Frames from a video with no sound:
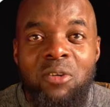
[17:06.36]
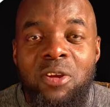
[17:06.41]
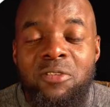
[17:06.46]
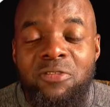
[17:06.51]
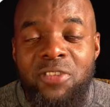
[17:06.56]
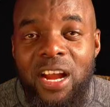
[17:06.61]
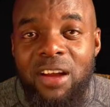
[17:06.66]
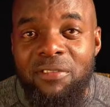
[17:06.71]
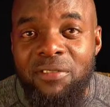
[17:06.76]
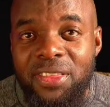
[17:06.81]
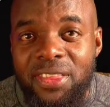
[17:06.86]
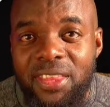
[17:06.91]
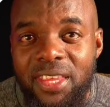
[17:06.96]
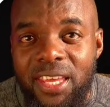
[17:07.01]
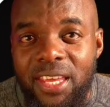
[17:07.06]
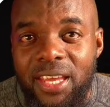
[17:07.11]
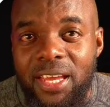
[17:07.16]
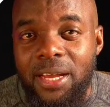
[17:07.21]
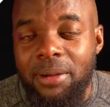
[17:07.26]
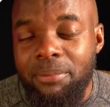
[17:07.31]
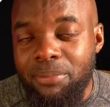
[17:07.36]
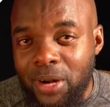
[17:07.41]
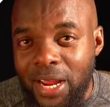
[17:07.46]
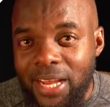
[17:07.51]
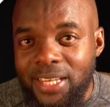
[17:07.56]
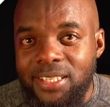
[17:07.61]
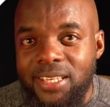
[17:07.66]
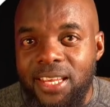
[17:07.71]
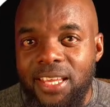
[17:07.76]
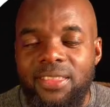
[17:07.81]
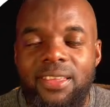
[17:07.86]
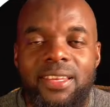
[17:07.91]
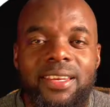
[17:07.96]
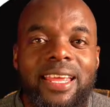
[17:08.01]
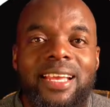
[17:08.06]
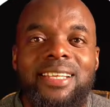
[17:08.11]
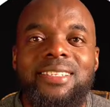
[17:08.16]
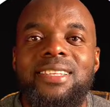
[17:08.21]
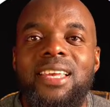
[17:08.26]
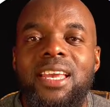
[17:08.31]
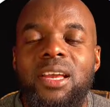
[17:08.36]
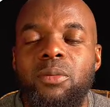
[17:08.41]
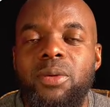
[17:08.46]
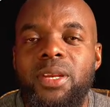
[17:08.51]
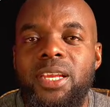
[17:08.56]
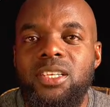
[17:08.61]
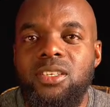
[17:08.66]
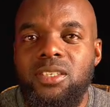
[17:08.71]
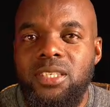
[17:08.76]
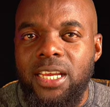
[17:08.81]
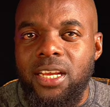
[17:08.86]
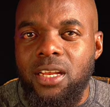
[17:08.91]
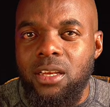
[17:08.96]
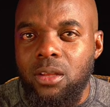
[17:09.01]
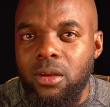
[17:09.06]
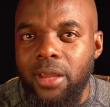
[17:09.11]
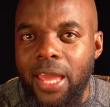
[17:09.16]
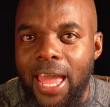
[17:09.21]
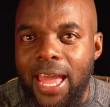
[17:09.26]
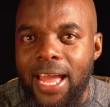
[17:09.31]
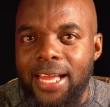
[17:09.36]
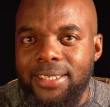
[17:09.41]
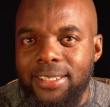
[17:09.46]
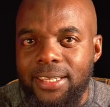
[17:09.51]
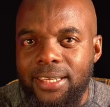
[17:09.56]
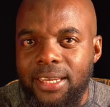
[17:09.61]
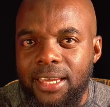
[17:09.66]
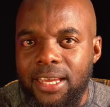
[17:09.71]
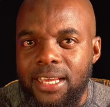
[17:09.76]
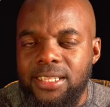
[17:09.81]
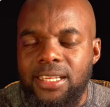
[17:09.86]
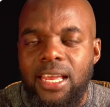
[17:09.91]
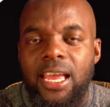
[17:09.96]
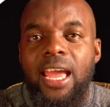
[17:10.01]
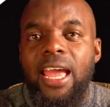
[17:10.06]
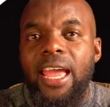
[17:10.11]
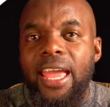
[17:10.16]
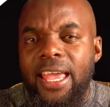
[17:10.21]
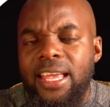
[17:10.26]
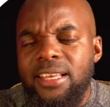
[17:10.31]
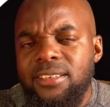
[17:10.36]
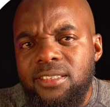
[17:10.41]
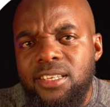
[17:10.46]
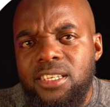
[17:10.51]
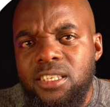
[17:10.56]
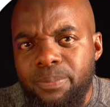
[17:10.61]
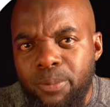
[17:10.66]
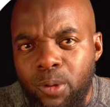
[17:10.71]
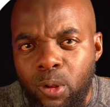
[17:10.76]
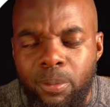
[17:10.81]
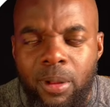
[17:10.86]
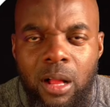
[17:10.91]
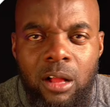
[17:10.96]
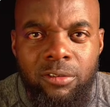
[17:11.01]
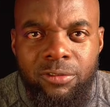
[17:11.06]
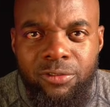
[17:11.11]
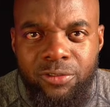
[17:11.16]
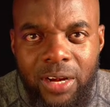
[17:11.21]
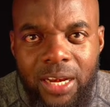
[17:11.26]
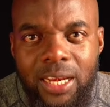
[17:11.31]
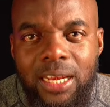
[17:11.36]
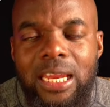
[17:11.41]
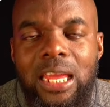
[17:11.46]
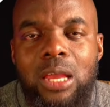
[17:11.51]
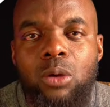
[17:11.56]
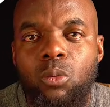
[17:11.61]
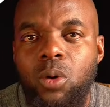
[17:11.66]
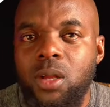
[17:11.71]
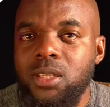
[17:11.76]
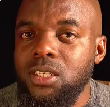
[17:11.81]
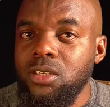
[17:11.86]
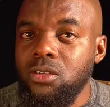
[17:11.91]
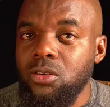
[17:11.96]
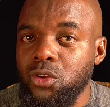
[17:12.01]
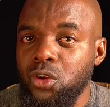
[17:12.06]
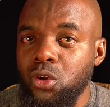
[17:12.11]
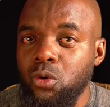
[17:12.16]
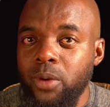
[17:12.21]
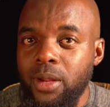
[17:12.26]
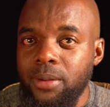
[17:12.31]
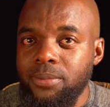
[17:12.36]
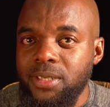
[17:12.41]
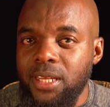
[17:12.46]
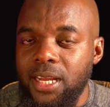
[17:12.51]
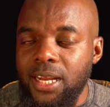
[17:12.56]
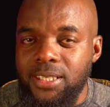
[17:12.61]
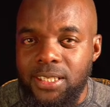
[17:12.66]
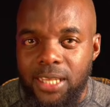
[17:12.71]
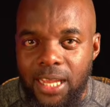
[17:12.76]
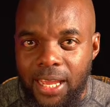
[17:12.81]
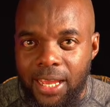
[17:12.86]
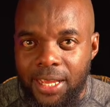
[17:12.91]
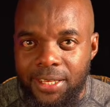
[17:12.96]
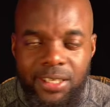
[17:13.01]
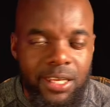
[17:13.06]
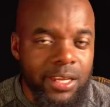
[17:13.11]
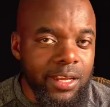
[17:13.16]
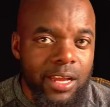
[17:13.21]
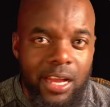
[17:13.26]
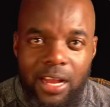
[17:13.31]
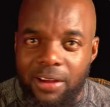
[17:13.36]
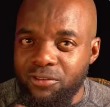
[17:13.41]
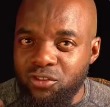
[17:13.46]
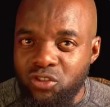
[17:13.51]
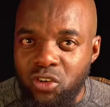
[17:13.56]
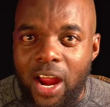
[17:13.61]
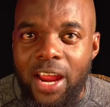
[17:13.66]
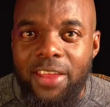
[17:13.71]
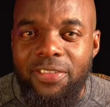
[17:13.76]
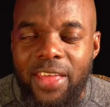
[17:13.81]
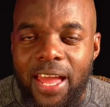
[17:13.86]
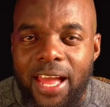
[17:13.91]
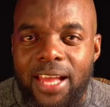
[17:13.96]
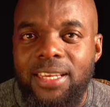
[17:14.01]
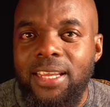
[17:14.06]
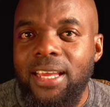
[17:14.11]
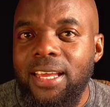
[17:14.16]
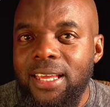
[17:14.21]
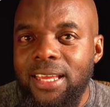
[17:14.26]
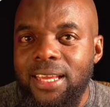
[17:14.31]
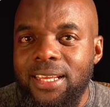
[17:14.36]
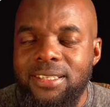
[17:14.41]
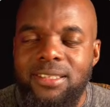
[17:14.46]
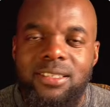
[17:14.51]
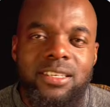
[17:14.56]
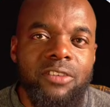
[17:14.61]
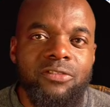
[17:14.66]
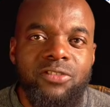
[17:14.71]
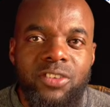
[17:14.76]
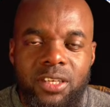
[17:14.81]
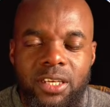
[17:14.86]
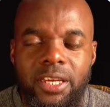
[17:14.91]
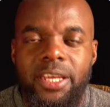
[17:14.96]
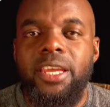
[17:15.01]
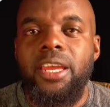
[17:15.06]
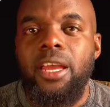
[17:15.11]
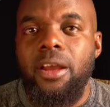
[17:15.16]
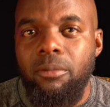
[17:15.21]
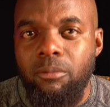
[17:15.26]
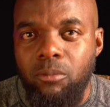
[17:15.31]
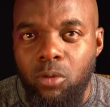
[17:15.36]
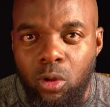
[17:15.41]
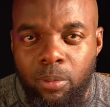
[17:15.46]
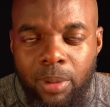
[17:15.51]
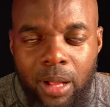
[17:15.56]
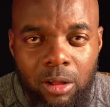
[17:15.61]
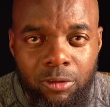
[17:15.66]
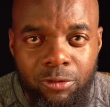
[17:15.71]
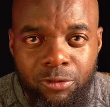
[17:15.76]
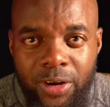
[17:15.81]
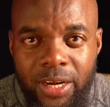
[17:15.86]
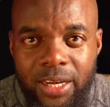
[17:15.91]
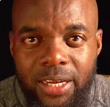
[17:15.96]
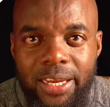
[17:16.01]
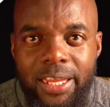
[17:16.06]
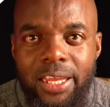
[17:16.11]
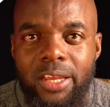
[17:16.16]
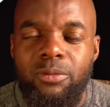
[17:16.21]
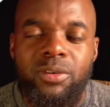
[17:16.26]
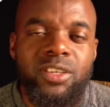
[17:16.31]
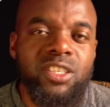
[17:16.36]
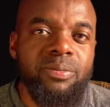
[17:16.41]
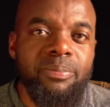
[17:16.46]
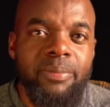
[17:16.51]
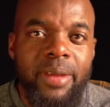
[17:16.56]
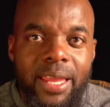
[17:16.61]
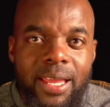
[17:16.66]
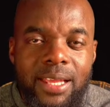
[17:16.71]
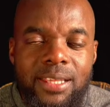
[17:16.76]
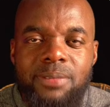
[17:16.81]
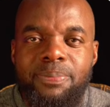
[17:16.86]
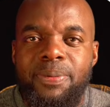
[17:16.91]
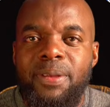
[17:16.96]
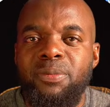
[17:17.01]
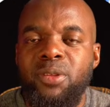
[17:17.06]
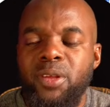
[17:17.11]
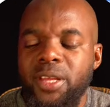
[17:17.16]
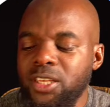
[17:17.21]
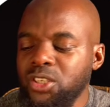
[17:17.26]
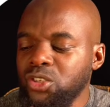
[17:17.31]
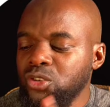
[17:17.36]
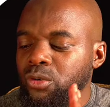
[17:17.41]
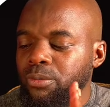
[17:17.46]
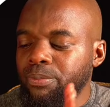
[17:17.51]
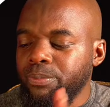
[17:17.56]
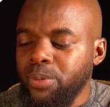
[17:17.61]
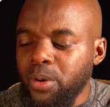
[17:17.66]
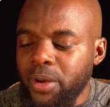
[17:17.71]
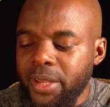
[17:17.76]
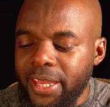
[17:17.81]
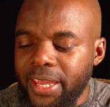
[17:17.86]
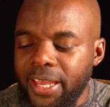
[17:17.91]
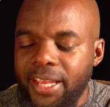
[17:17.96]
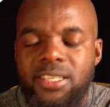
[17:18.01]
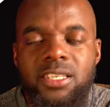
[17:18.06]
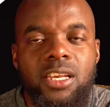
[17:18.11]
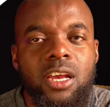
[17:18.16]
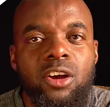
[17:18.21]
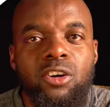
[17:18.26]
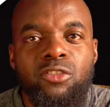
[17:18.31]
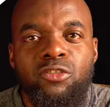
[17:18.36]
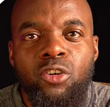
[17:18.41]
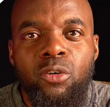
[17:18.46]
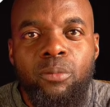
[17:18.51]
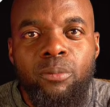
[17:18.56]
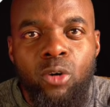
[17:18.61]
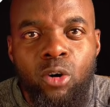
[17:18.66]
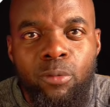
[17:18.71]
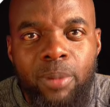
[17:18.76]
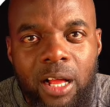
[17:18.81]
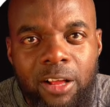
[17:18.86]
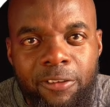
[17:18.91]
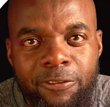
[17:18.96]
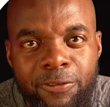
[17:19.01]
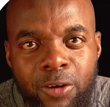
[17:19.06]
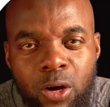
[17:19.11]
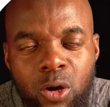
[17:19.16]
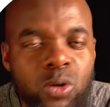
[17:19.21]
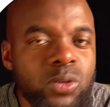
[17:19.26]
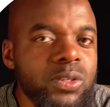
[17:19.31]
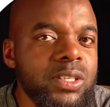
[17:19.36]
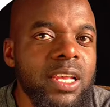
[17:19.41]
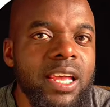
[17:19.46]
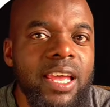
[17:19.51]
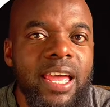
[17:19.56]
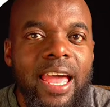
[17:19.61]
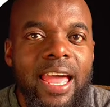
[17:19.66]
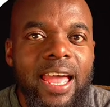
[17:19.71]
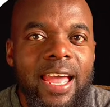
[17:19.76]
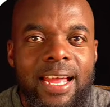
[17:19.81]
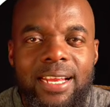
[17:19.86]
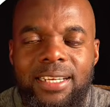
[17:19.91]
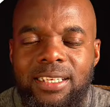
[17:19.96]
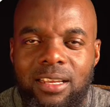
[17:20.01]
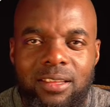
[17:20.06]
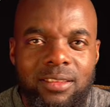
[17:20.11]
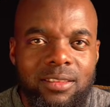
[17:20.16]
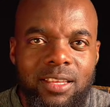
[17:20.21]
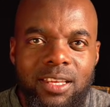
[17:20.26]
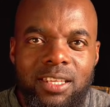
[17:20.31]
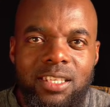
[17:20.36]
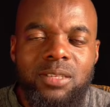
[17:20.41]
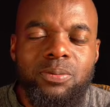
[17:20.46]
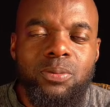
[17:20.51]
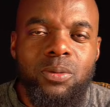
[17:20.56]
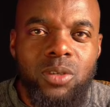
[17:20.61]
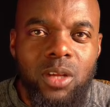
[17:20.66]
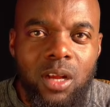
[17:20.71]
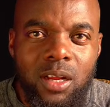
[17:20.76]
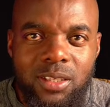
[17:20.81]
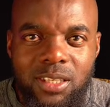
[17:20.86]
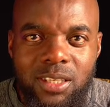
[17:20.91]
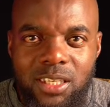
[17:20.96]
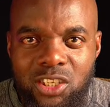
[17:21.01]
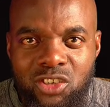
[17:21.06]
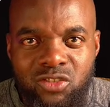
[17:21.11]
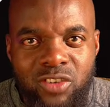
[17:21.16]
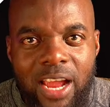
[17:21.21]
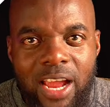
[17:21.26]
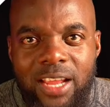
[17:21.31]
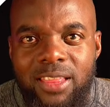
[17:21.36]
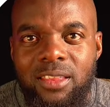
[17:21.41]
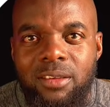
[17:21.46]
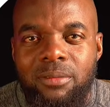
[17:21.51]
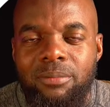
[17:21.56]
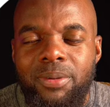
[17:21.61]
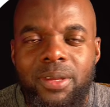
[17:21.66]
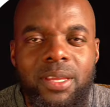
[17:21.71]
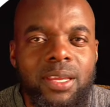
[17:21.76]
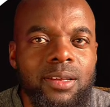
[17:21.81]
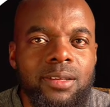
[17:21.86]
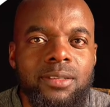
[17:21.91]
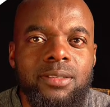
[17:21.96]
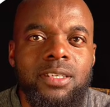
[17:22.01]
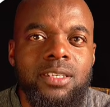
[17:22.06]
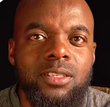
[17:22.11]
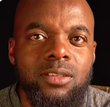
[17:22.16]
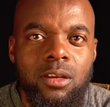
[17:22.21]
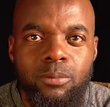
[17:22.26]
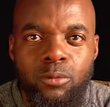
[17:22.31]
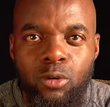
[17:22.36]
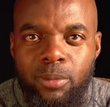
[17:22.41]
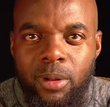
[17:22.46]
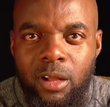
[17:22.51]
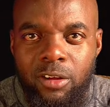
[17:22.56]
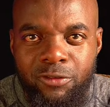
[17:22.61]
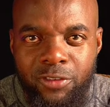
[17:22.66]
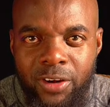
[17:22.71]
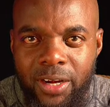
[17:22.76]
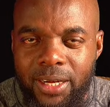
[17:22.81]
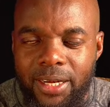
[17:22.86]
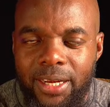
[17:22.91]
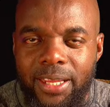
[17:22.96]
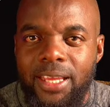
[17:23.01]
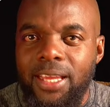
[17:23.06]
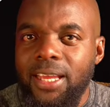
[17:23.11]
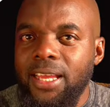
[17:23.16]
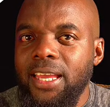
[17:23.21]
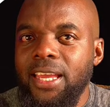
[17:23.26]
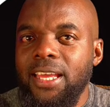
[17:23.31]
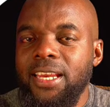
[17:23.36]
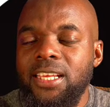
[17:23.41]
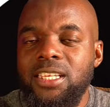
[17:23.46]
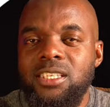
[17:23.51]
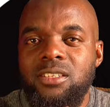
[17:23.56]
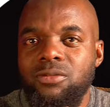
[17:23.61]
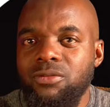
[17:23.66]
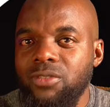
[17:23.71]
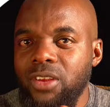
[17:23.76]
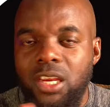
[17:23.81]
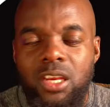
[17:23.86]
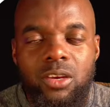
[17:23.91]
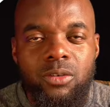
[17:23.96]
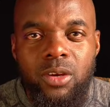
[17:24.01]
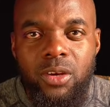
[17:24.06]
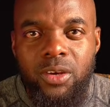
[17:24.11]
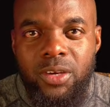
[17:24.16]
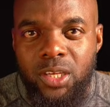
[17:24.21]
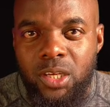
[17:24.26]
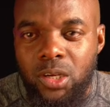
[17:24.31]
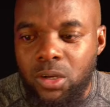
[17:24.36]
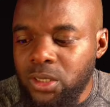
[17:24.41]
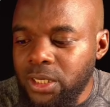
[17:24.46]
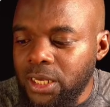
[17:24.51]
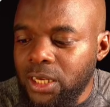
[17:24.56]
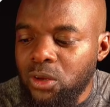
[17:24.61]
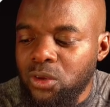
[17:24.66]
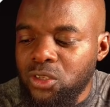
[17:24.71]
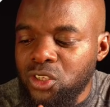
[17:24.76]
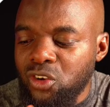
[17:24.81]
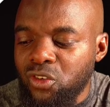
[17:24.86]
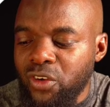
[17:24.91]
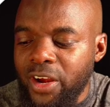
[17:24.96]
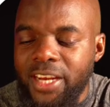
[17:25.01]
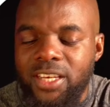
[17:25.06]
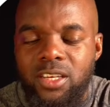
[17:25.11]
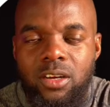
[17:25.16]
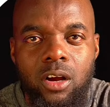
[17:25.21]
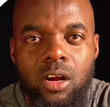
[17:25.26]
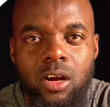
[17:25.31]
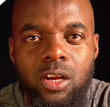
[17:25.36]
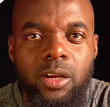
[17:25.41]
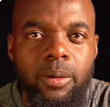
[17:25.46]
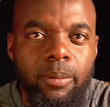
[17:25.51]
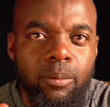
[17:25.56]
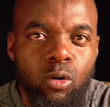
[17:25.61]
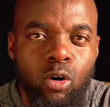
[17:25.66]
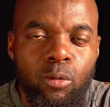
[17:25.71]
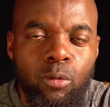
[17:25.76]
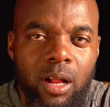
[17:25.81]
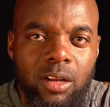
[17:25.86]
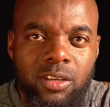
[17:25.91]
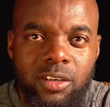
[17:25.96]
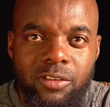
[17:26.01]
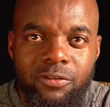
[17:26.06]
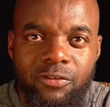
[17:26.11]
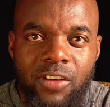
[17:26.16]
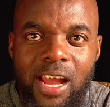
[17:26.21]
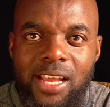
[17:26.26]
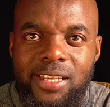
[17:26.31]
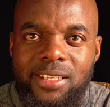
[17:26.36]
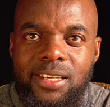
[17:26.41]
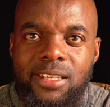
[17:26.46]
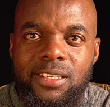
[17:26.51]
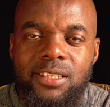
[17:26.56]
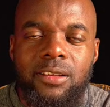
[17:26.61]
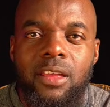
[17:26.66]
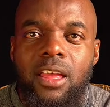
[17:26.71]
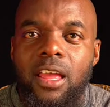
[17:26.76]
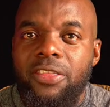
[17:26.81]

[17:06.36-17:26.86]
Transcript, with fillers: we've covered the uh, pricing. The next thing we need to take a look at is is this mobile friendly once it's on your website? And I've tried that. It's definitely mobile friendly, which means people can do bookings from mobile phones and this will not distract them because it's not mobile friendly. It is really, really good. It looks great on mobile devices.